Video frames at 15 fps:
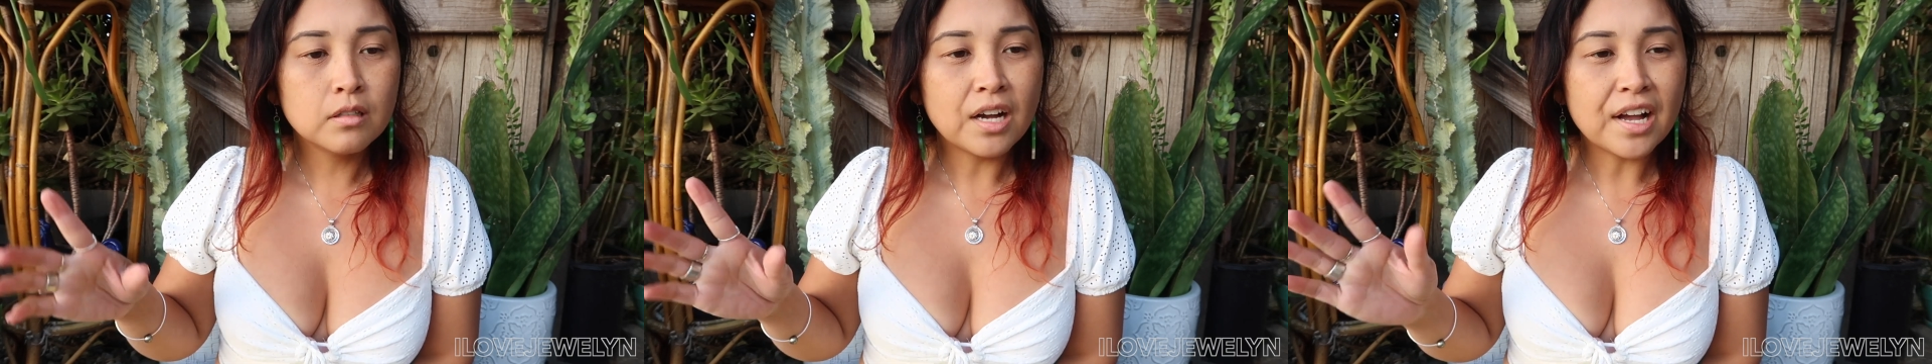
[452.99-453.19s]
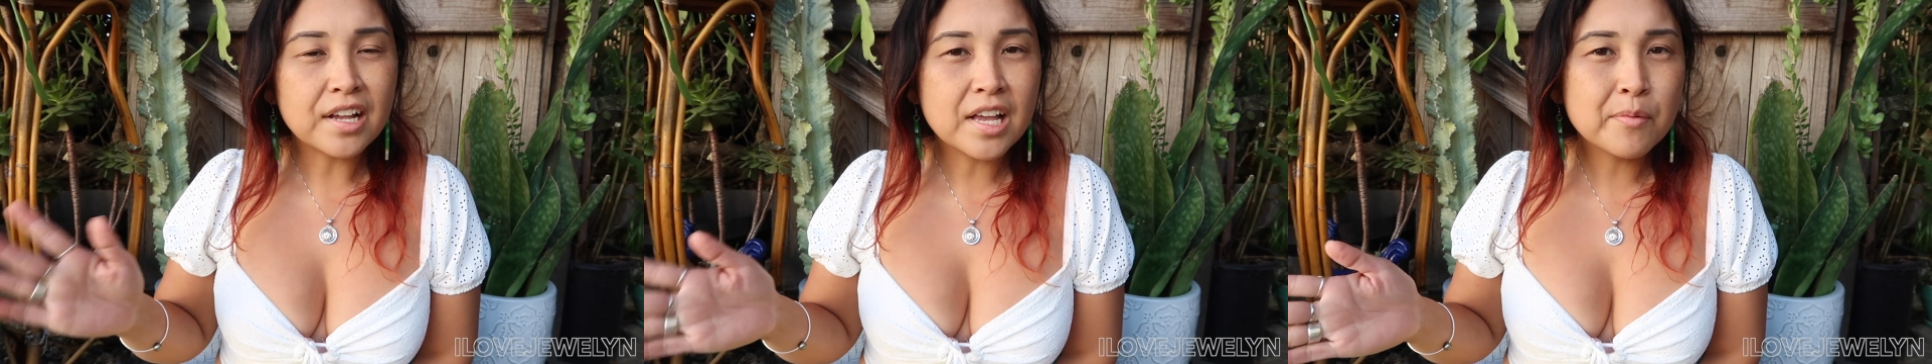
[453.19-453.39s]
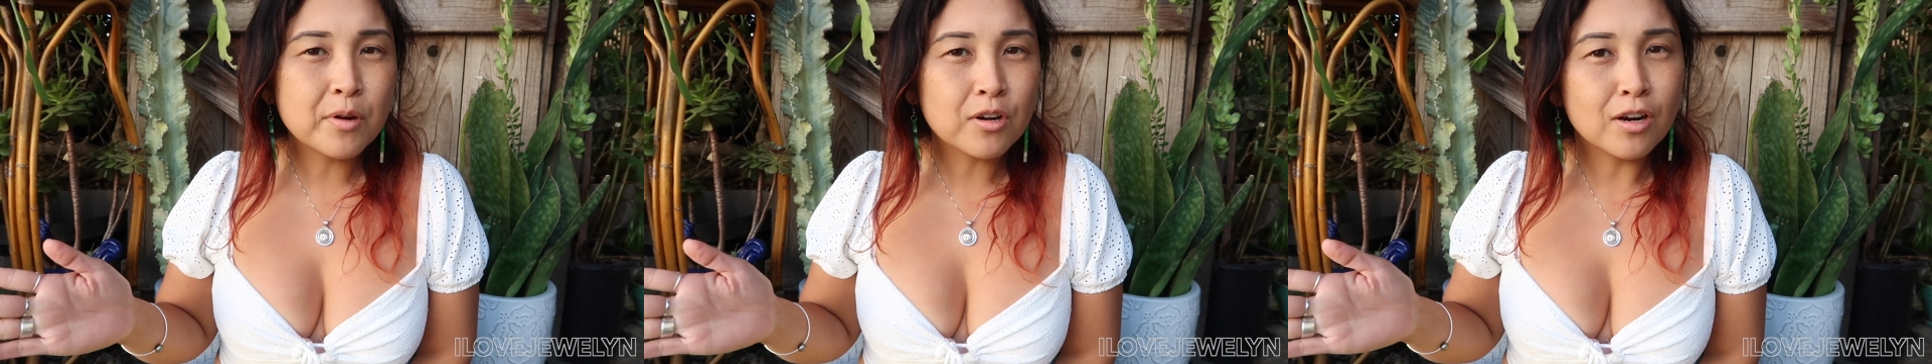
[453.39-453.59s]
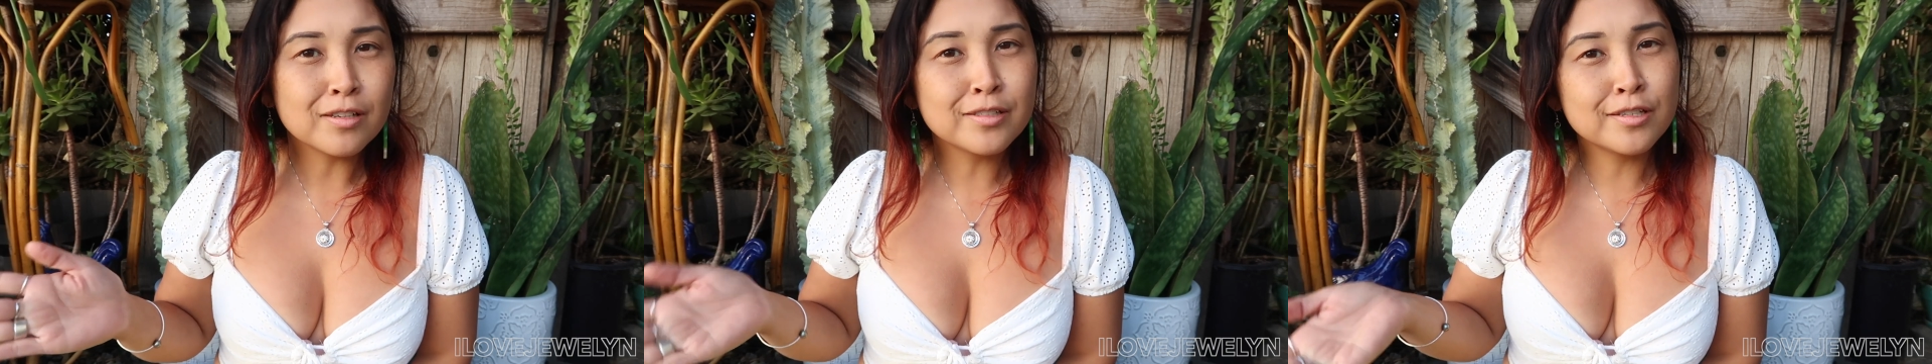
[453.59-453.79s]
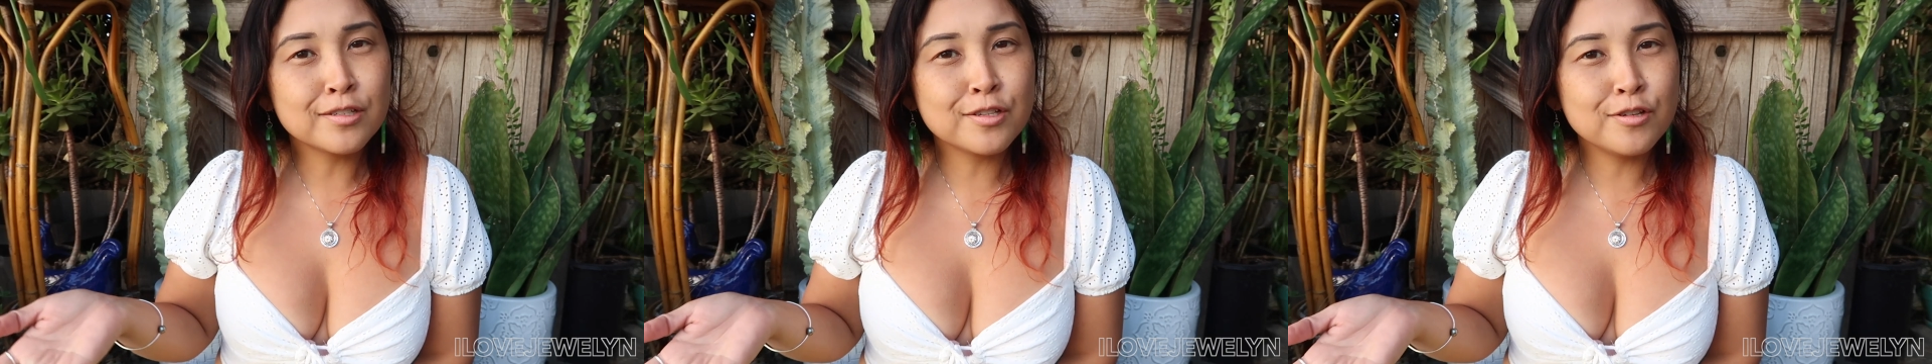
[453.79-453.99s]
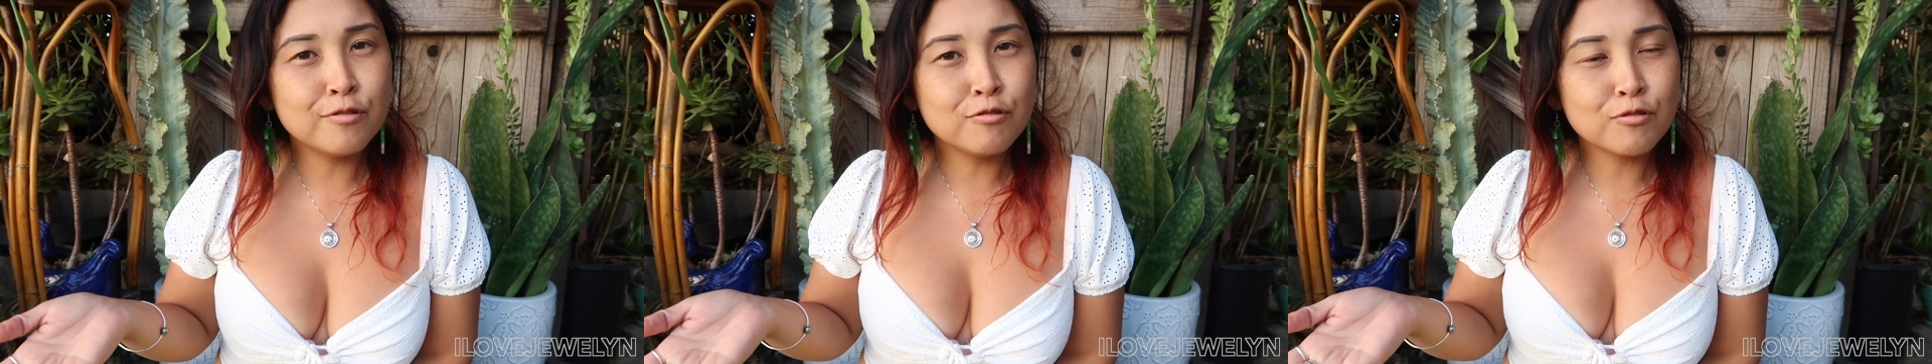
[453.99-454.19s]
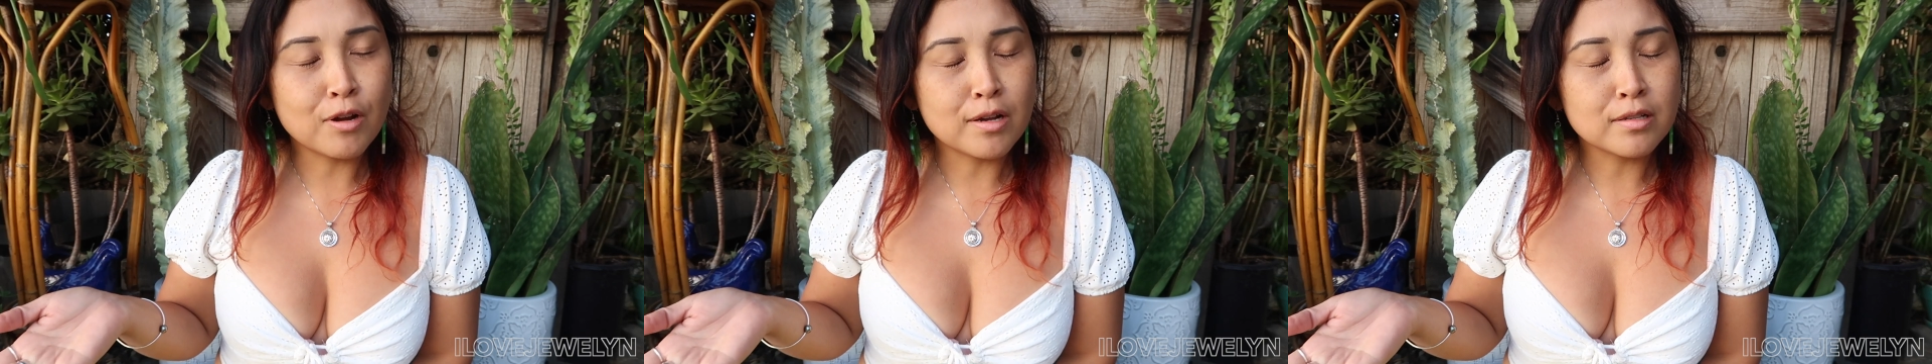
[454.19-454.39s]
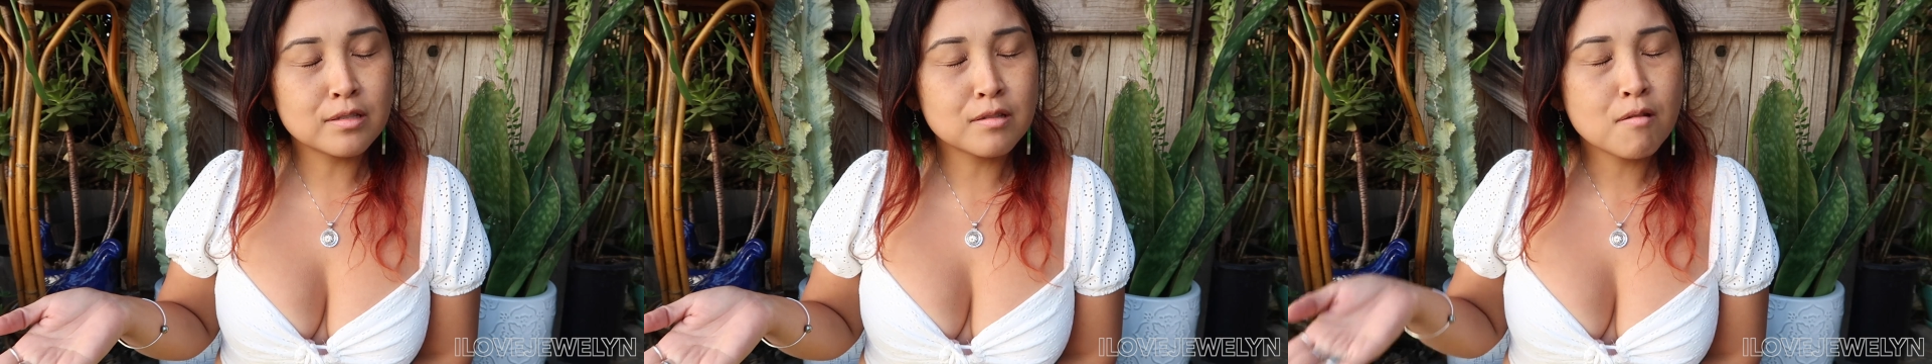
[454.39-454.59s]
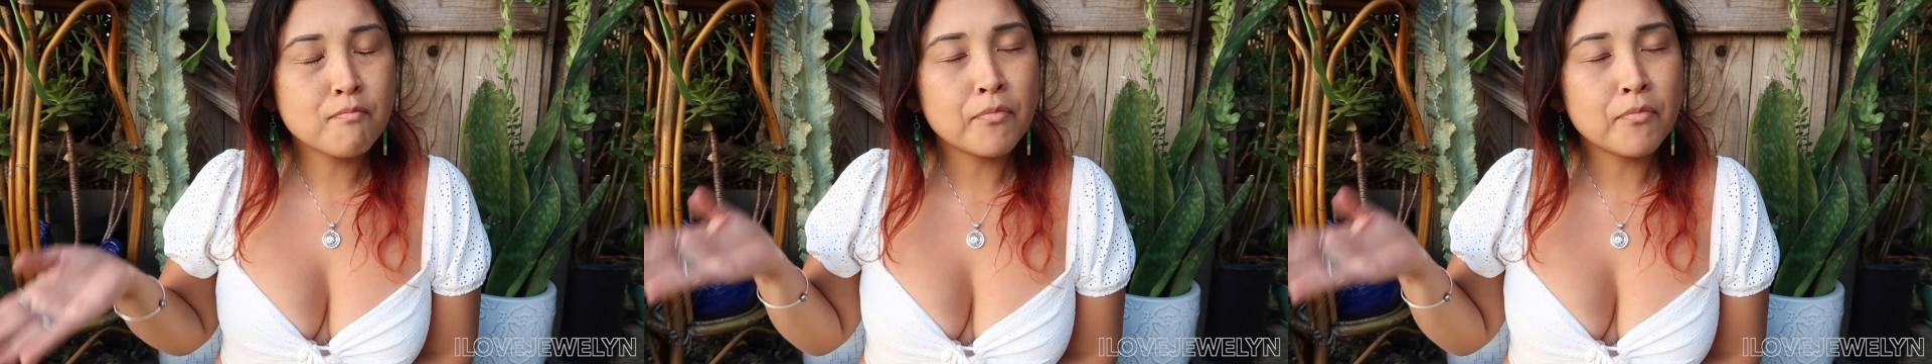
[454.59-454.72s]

I came across this cute dress.